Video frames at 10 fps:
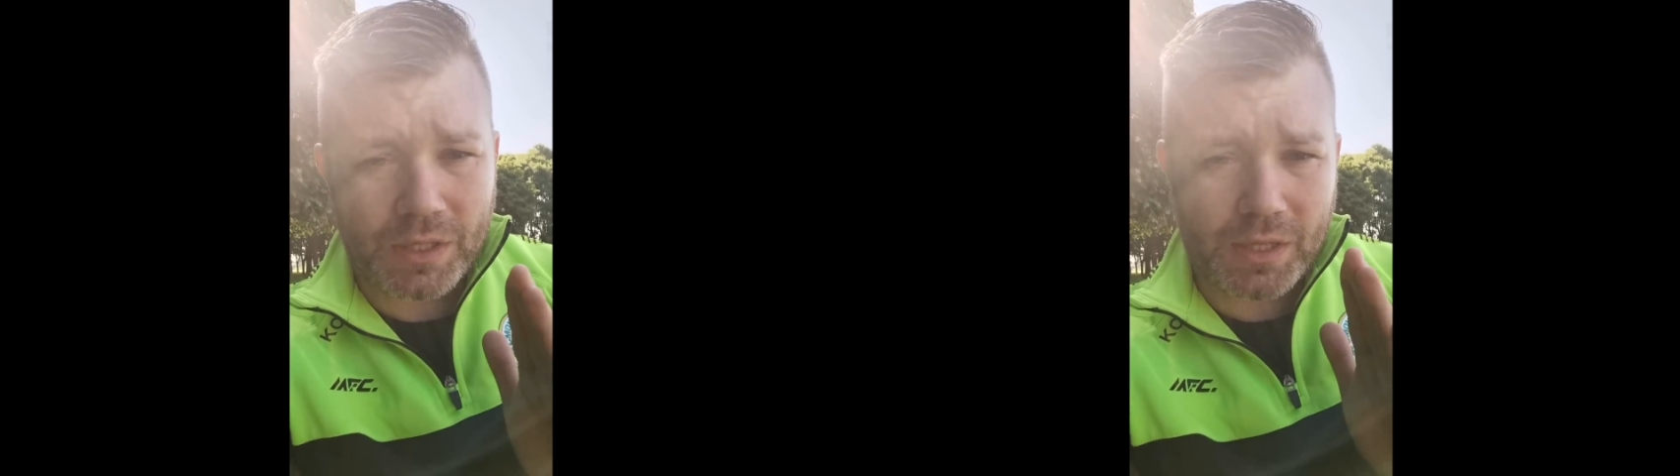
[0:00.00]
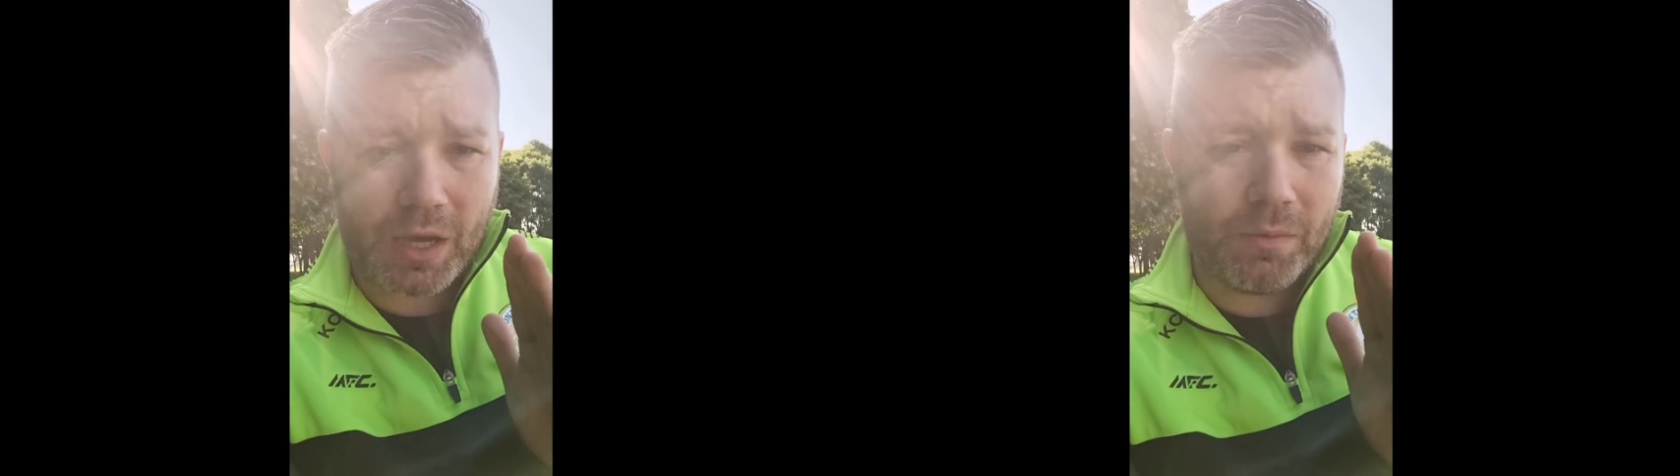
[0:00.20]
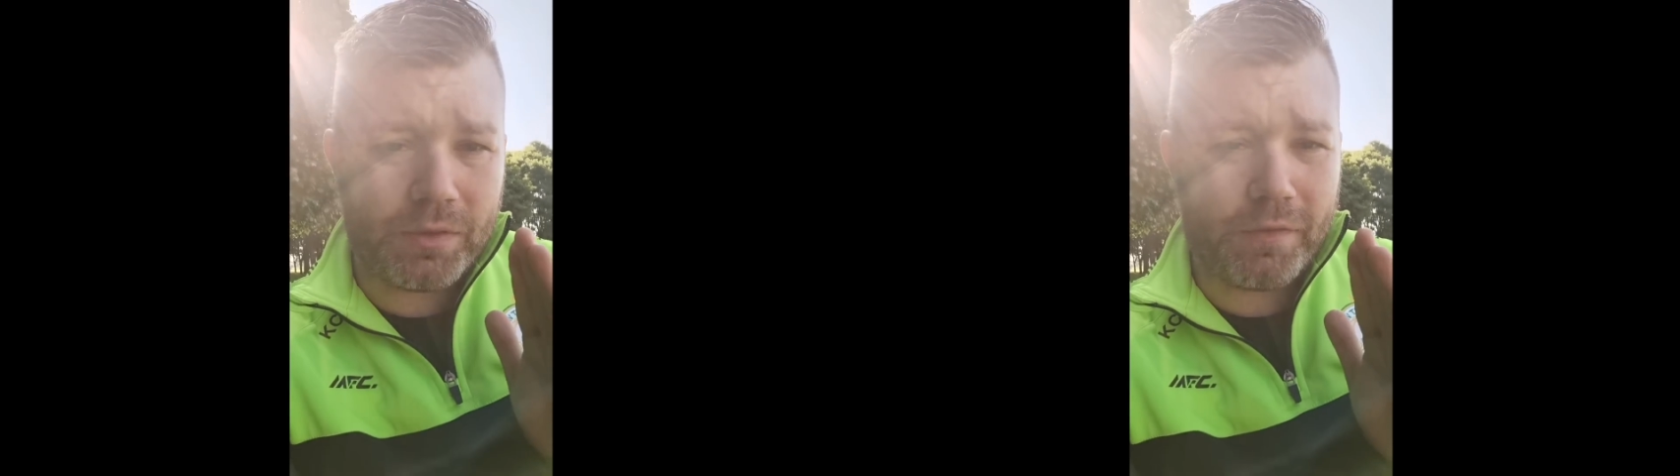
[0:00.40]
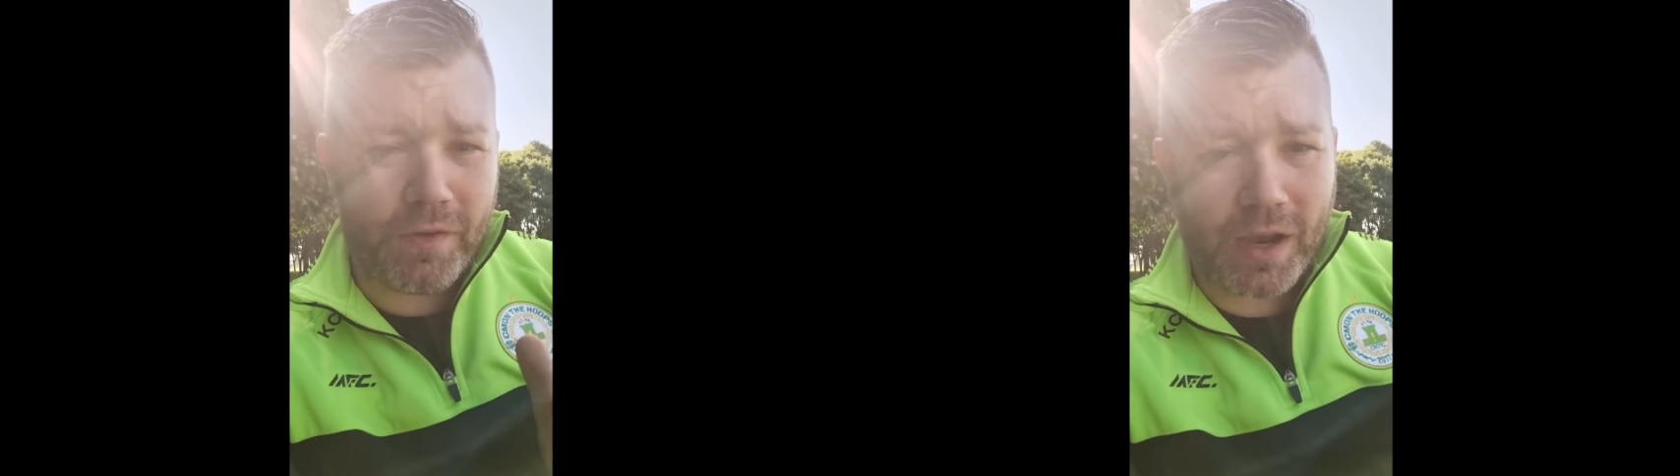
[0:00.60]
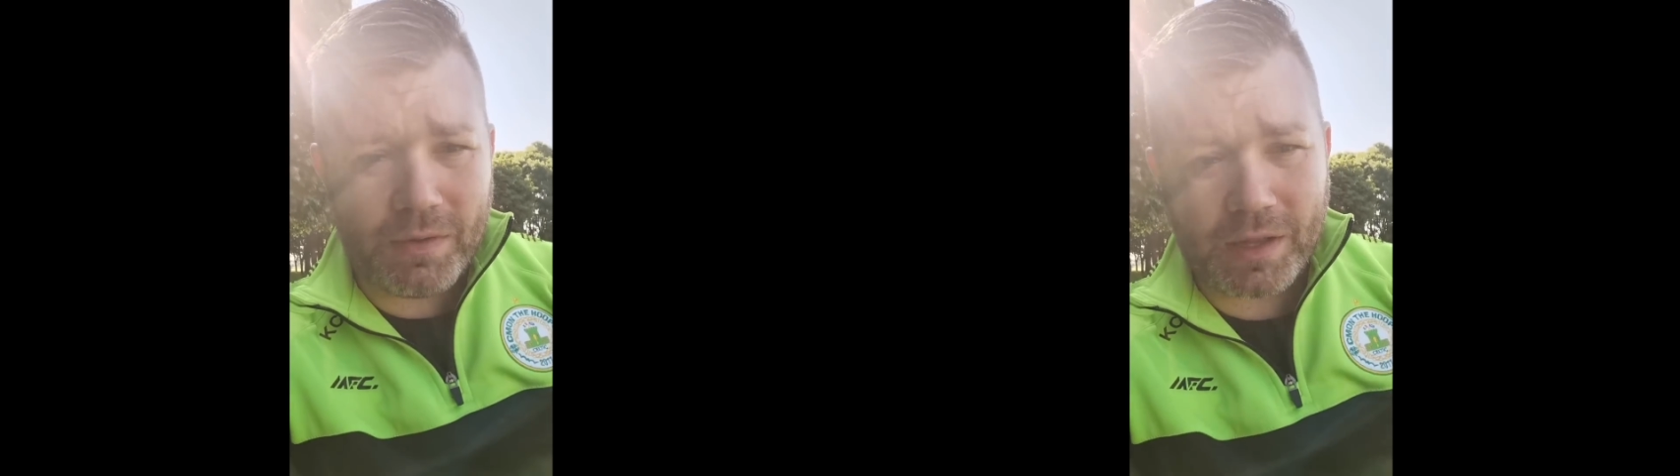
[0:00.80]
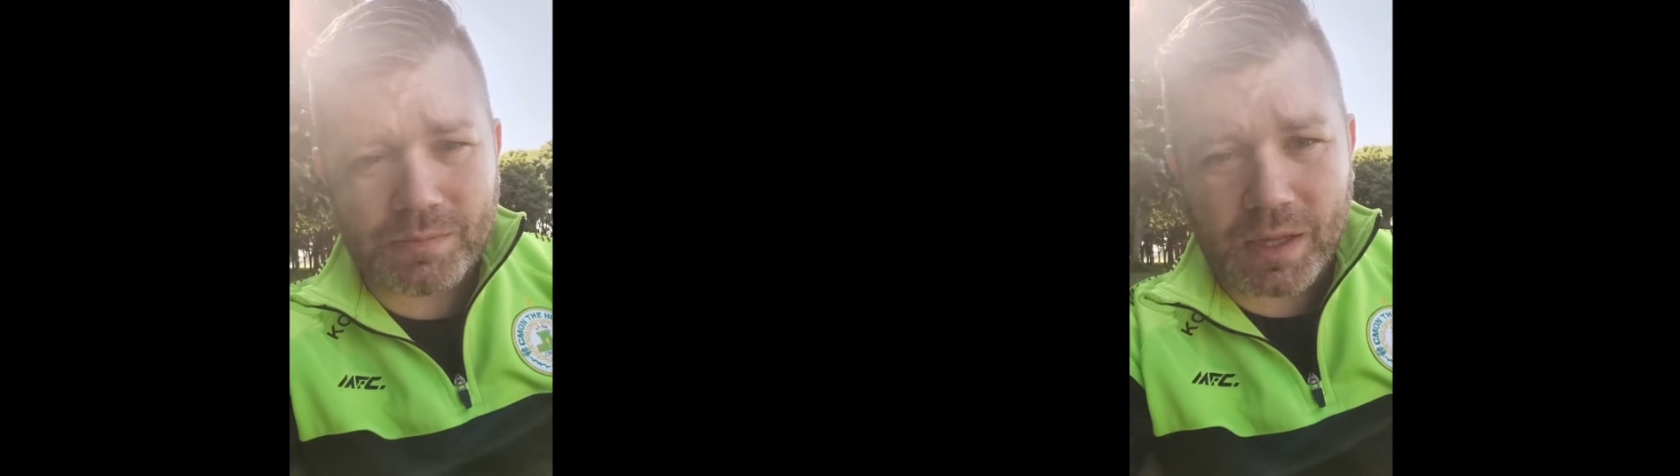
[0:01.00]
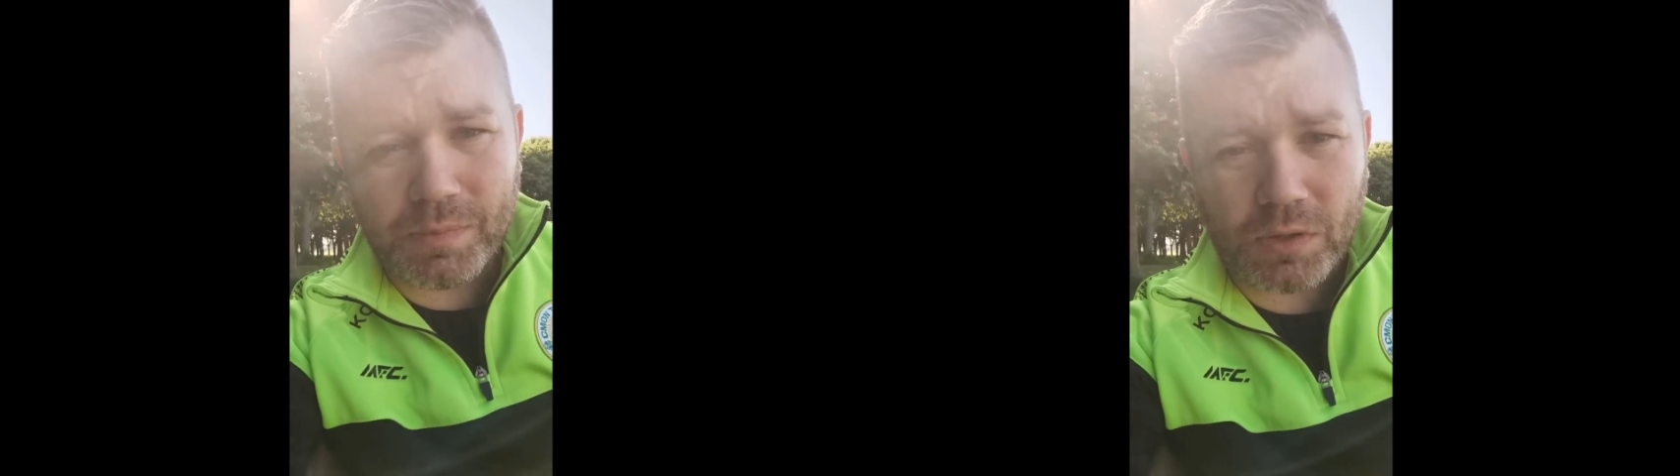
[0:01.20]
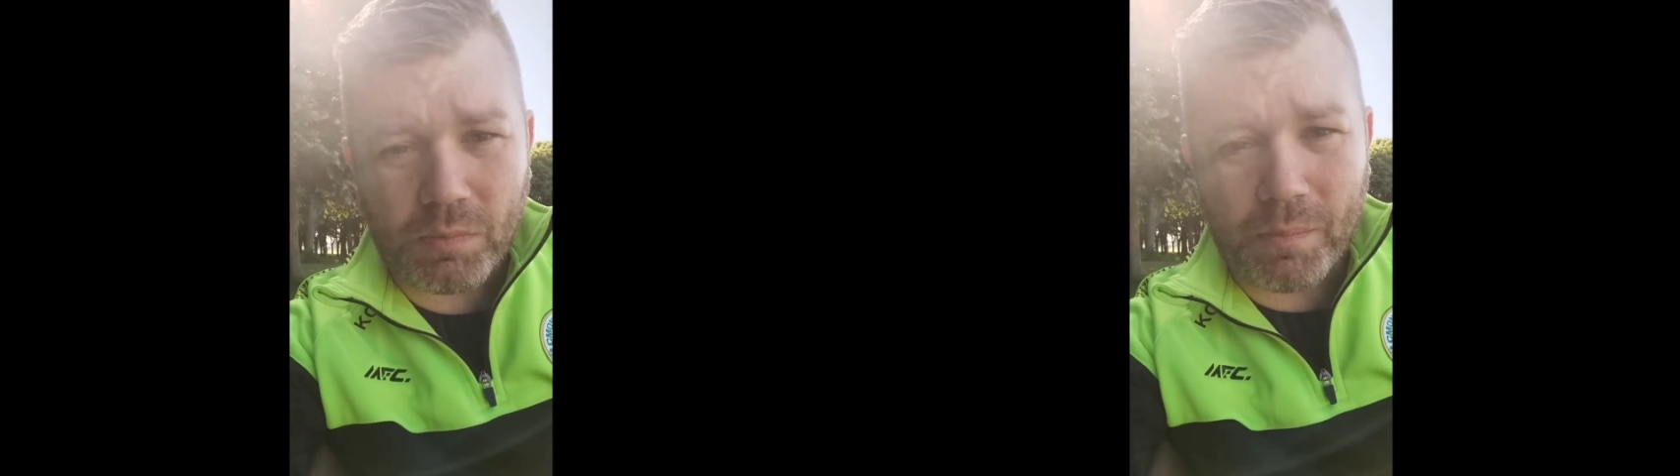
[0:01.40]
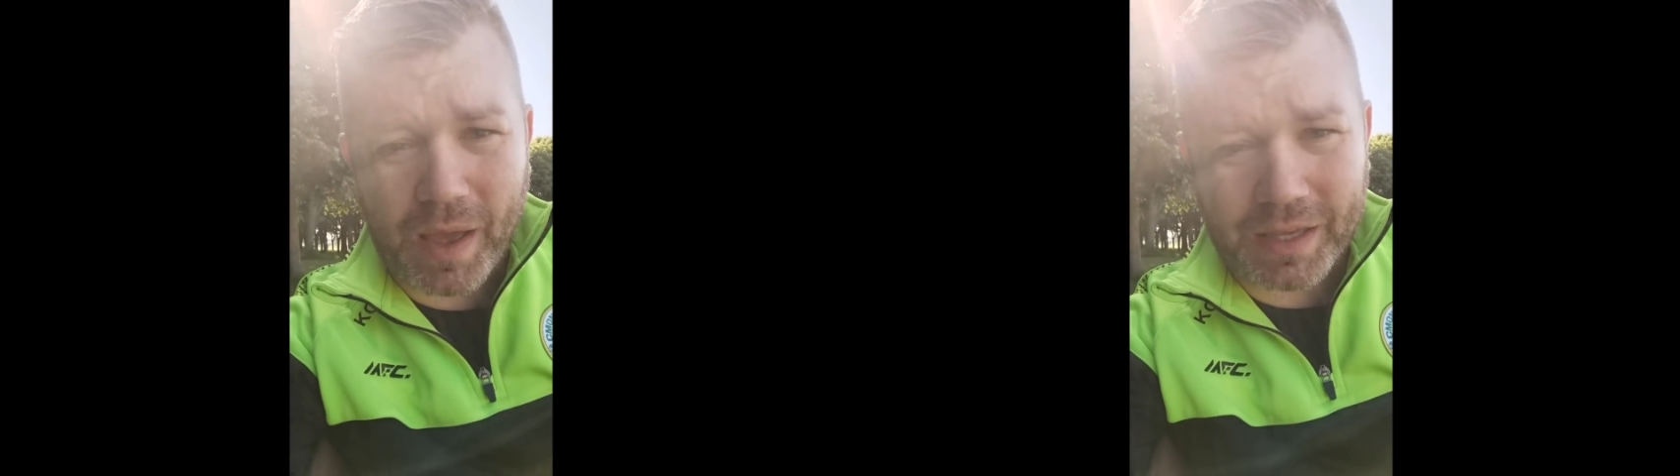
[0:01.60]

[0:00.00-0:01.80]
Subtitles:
Now, the favourite that's meant to be coming